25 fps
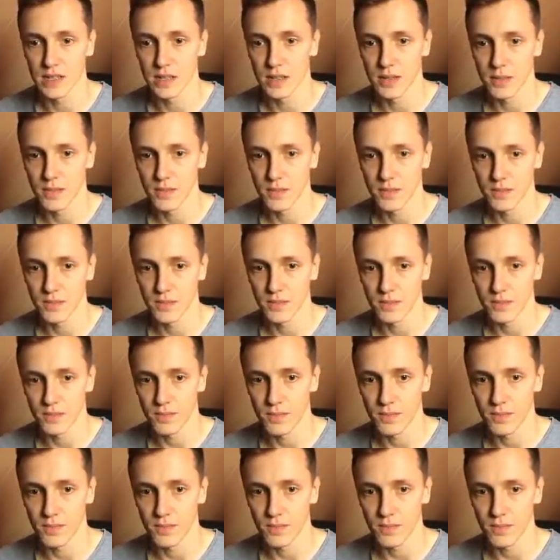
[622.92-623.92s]

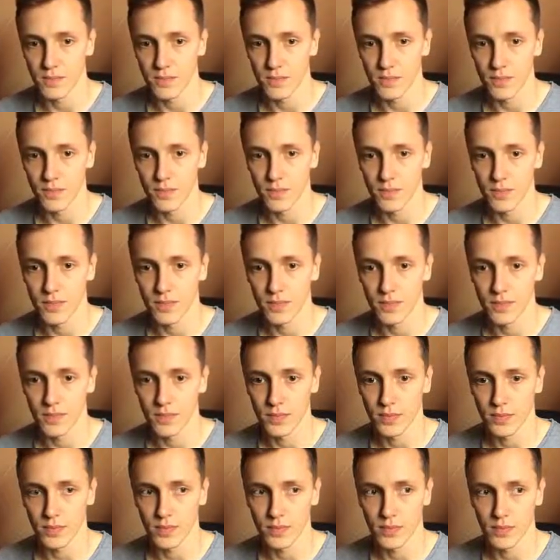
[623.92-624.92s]

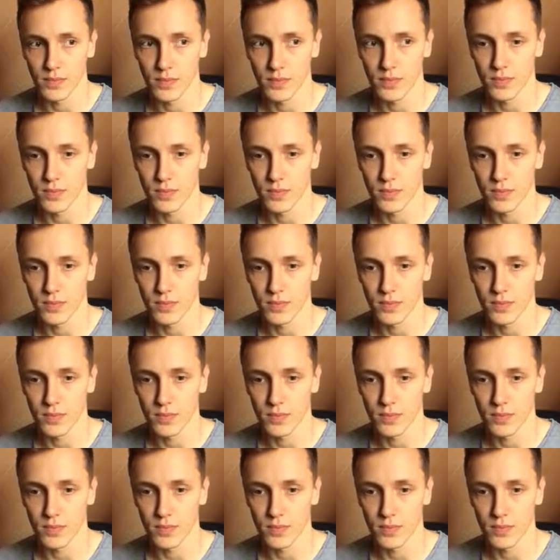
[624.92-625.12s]
(silence)